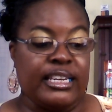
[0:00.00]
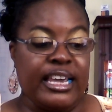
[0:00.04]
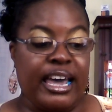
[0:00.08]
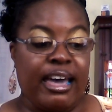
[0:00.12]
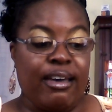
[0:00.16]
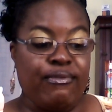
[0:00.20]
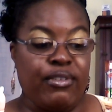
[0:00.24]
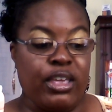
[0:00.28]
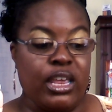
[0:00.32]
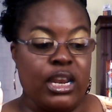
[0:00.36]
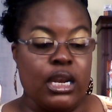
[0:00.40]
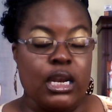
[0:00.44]

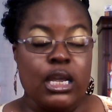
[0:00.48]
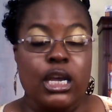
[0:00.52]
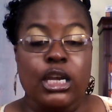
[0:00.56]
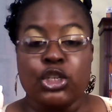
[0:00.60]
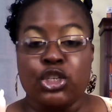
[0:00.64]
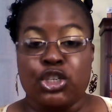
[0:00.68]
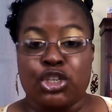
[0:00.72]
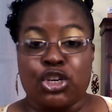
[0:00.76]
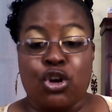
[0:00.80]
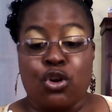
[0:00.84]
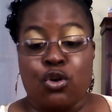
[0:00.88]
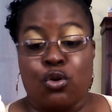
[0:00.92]
Devin
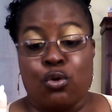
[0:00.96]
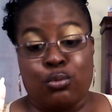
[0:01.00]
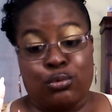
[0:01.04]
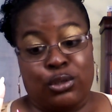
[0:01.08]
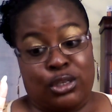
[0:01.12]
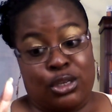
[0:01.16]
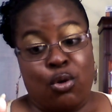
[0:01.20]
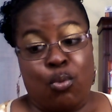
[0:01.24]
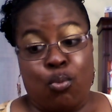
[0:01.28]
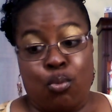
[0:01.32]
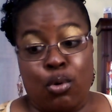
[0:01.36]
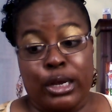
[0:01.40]

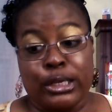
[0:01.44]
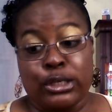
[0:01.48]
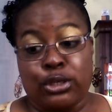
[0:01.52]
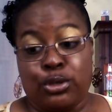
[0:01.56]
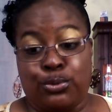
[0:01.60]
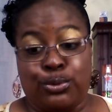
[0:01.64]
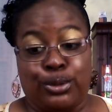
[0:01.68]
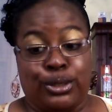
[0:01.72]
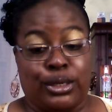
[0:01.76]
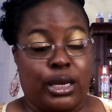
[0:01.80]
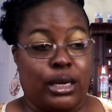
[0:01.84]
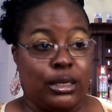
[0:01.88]
Jones
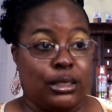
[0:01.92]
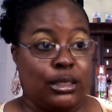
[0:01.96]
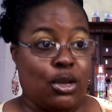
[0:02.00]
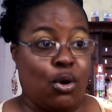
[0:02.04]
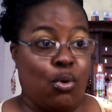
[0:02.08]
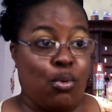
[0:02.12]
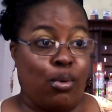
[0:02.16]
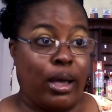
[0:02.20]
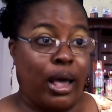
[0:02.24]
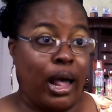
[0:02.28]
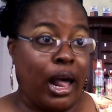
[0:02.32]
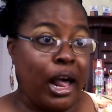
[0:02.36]
126,
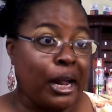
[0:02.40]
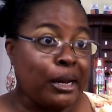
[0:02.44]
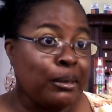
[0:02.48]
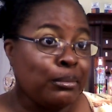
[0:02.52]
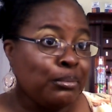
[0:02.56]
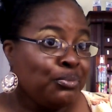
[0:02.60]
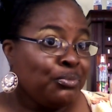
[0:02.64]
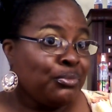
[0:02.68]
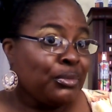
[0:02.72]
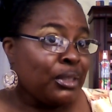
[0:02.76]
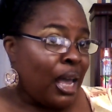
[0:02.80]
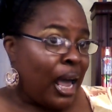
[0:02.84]

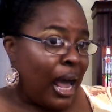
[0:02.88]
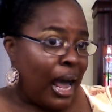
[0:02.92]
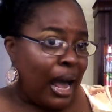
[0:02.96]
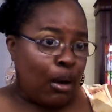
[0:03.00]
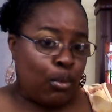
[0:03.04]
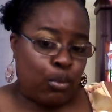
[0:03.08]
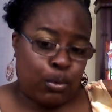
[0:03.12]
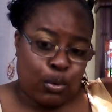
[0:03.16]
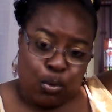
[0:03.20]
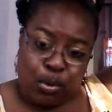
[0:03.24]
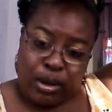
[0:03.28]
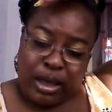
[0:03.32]
okay?
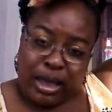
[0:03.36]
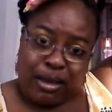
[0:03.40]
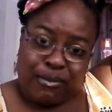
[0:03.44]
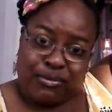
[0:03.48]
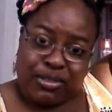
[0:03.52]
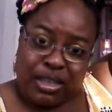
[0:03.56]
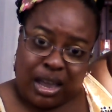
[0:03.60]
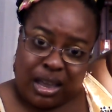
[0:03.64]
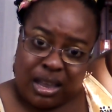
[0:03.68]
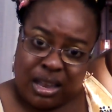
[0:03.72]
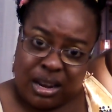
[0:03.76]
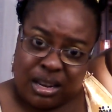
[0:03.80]
I will
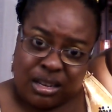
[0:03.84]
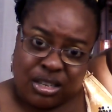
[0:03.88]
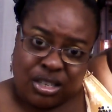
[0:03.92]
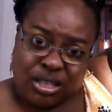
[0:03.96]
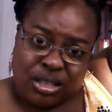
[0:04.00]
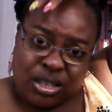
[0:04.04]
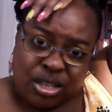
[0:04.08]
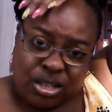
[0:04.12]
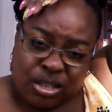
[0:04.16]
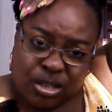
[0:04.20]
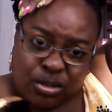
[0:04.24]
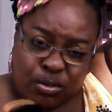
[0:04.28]
have that in the
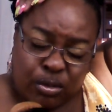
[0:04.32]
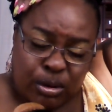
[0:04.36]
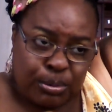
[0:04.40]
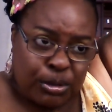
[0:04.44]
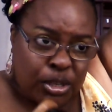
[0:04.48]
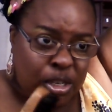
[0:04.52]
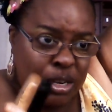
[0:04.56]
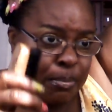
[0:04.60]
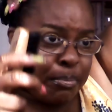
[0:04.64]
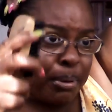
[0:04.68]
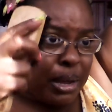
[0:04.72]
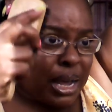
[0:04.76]

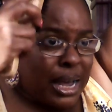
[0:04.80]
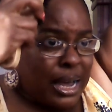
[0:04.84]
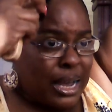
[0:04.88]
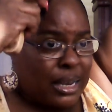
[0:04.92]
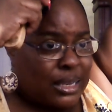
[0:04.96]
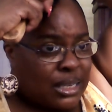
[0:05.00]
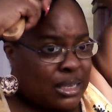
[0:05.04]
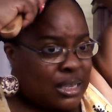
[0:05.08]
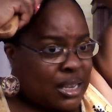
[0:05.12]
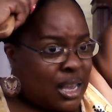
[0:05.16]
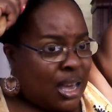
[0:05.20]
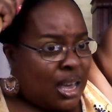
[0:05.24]
description
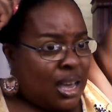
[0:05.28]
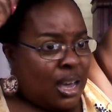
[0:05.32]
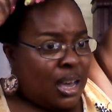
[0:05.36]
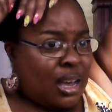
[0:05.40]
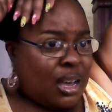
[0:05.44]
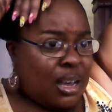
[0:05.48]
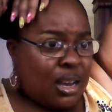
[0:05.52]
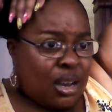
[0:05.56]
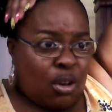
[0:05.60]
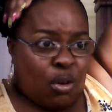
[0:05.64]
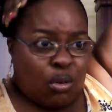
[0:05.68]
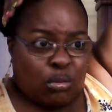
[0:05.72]
box.
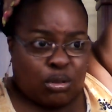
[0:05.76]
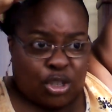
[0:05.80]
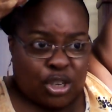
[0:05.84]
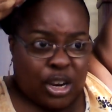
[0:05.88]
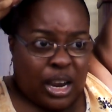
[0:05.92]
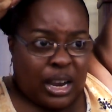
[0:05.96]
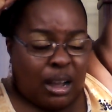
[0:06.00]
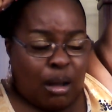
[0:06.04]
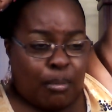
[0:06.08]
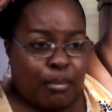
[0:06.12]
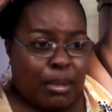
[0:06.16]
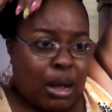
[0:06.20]
Go
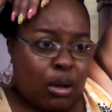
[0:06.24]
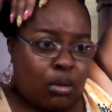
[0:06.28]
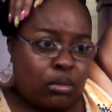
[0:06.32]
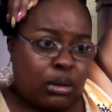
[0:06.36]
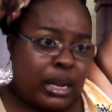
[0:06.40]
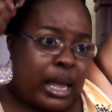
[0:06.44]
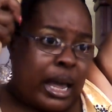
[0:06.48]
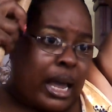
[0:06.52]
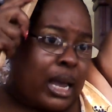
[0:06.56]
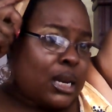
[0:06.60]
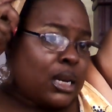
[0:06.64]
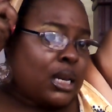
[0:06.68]
check them
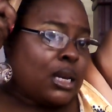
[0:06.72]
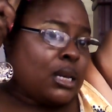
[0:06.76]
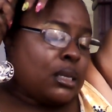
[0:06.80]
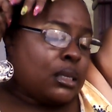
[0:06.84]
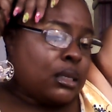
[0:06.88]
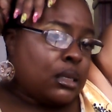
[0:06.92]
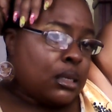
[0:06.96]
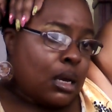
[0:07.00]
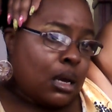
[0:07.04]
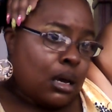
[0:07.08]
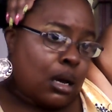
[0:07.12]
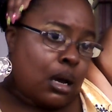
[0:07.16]
out,
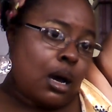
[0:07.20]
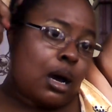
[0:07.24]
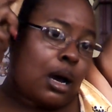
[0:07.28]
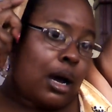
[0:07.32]
ladies.